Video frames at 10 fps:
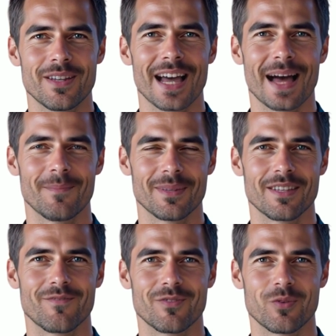What would
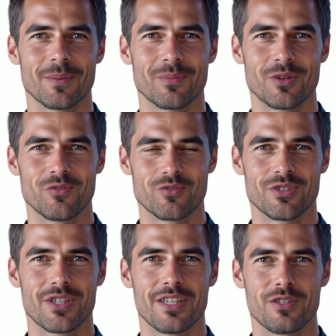happen if you
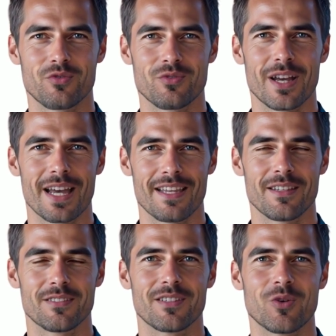approached each
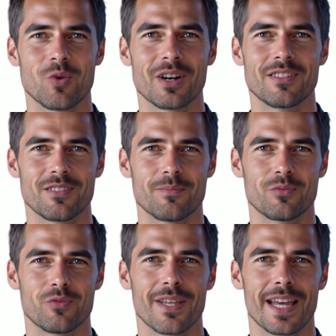day as a
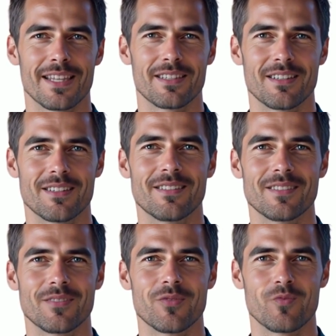quantum
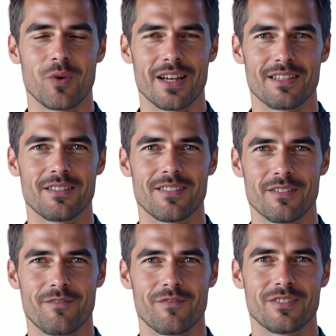creator
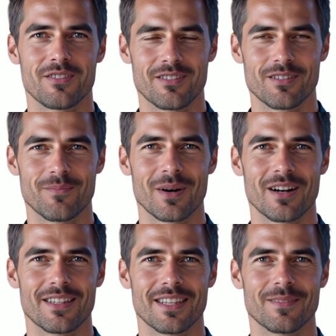rather than a
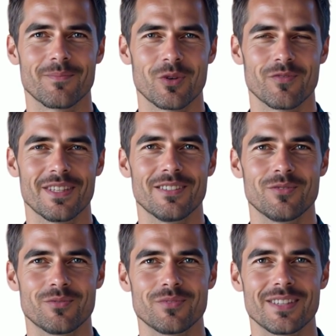physical body
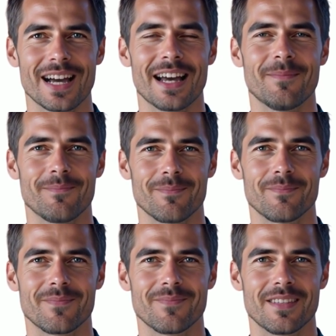moving through
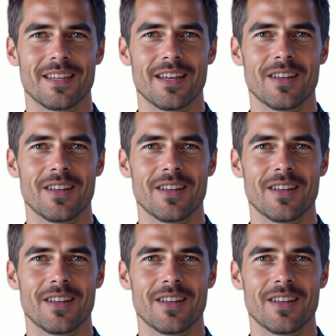time?